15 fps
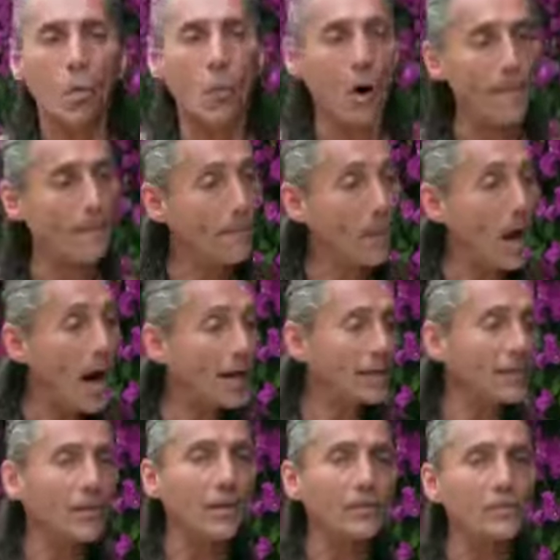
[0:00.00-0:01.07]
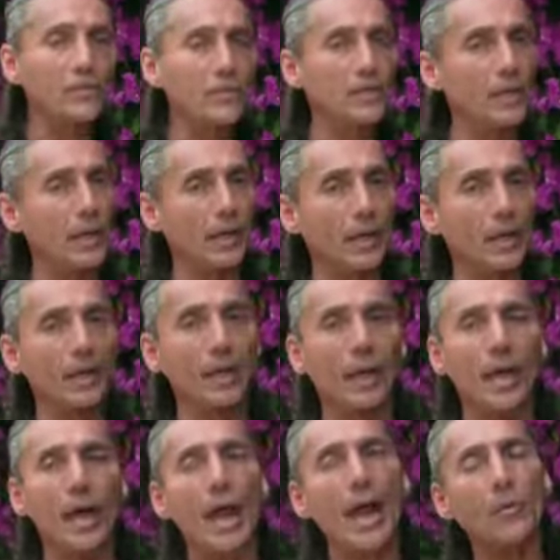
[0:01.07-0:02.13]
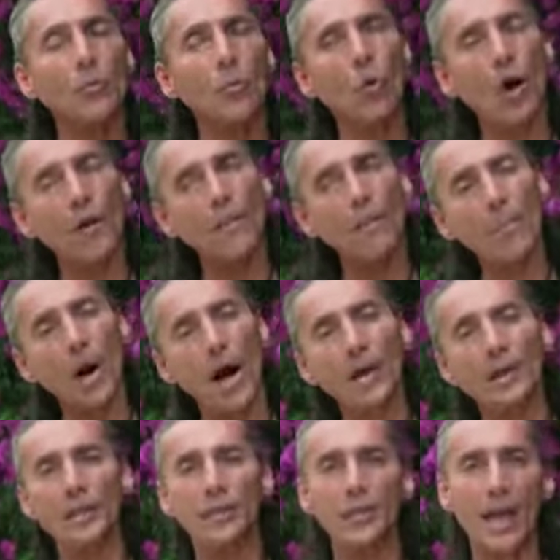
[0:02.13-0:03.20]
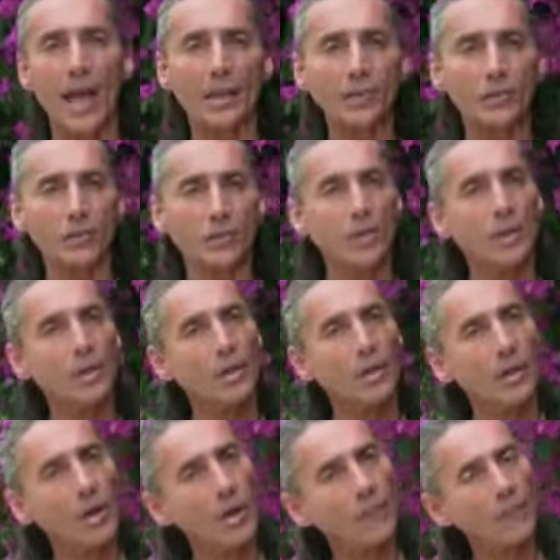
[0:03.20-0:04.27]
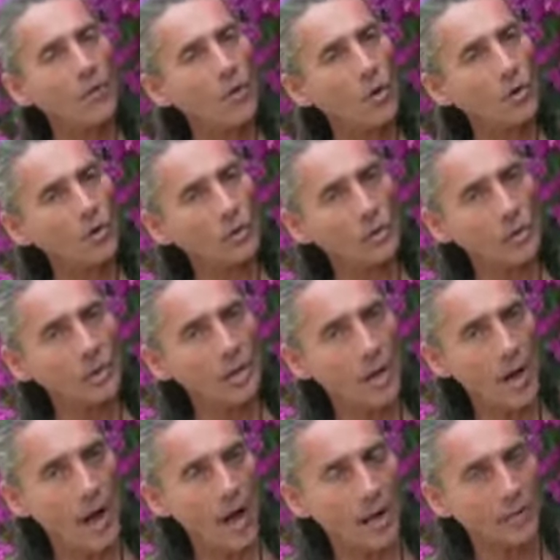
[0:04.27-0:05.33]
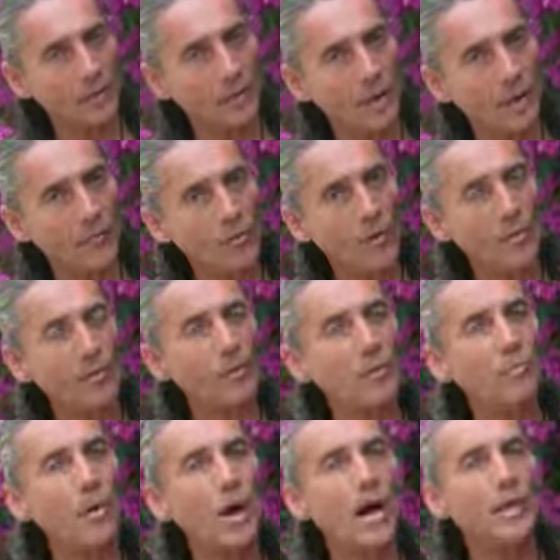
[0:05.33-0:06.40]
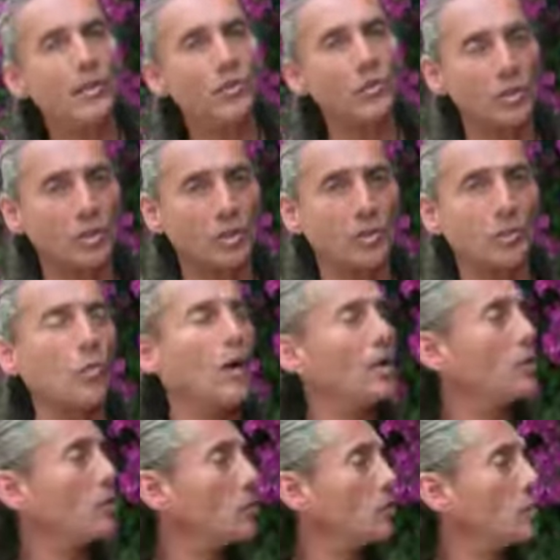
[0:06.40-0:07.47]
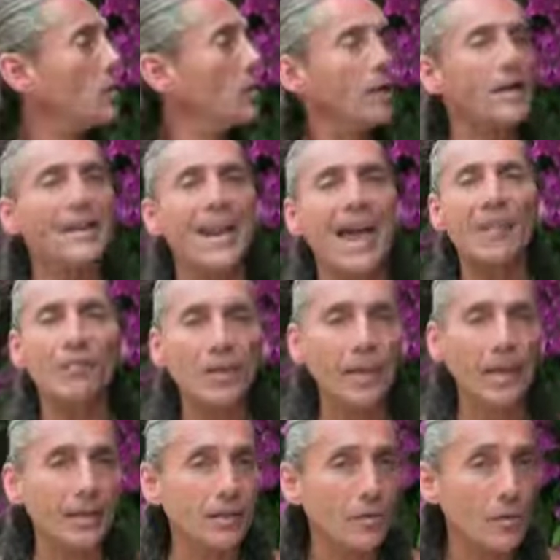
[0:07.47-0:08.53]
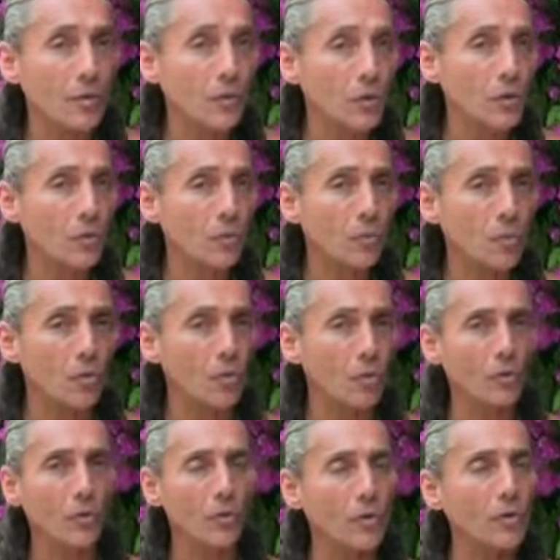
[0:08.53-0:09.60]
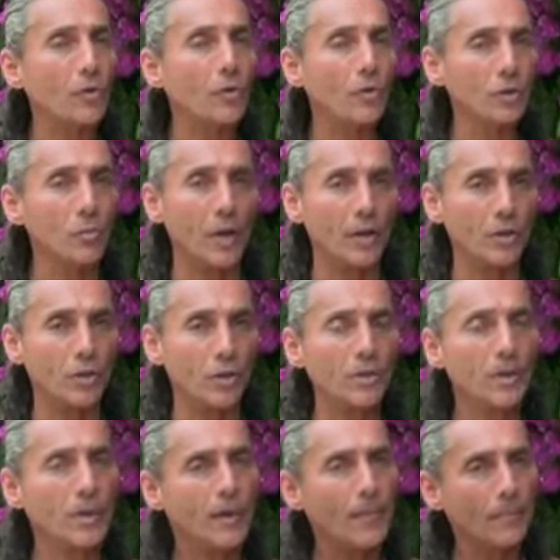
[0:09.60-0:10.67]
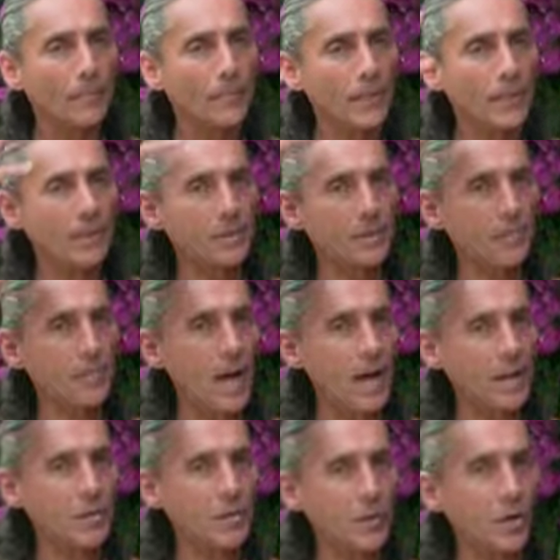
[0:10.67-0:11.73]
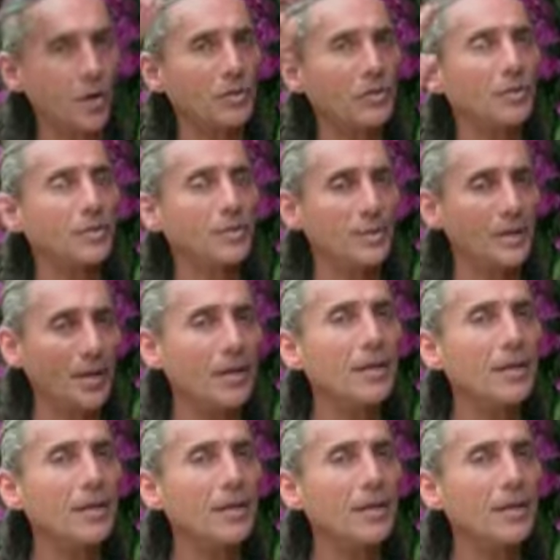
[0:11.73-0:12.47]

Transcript: One body that's sick, and one body that's, of course, not. And remember, the body's just the way you navigate in the third world or the third dimension, because the mind, of course, is